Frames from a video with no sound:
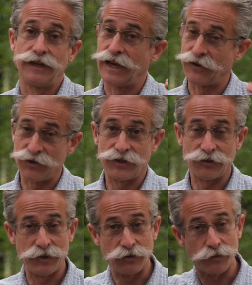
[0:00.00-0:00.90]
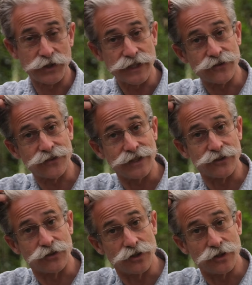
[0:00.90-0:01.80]
Everything's been replaced.
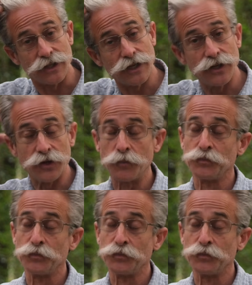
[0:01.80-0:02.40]
It's good to go.